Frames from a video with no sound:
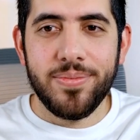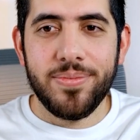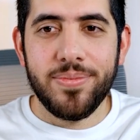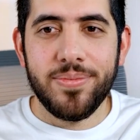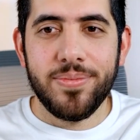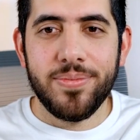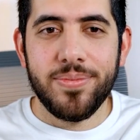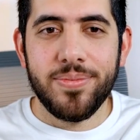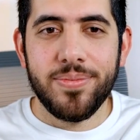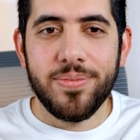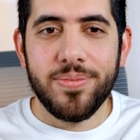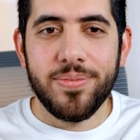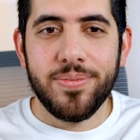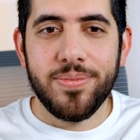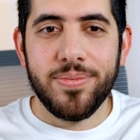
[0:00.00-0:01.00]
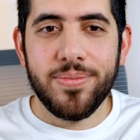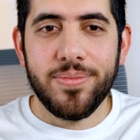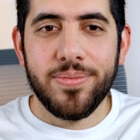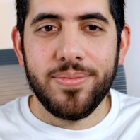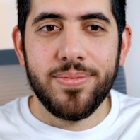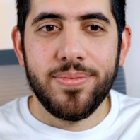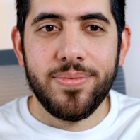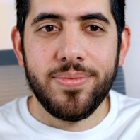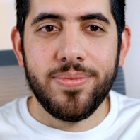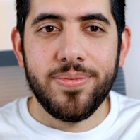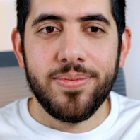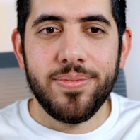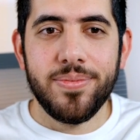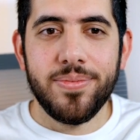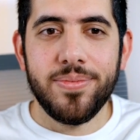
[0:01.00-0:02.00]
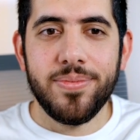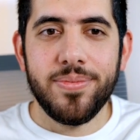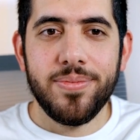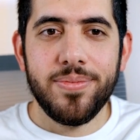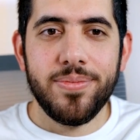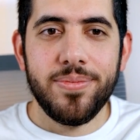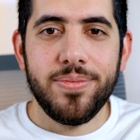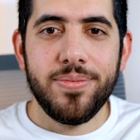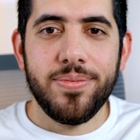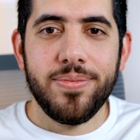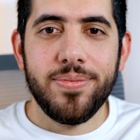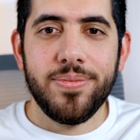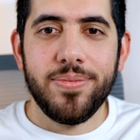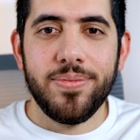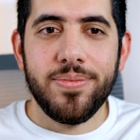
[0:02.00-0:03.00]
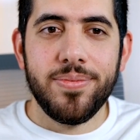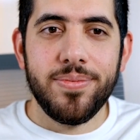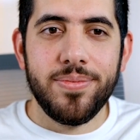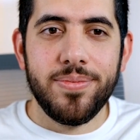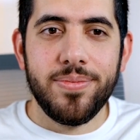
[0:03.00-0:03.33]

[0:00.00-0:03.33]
This person isn't speaking.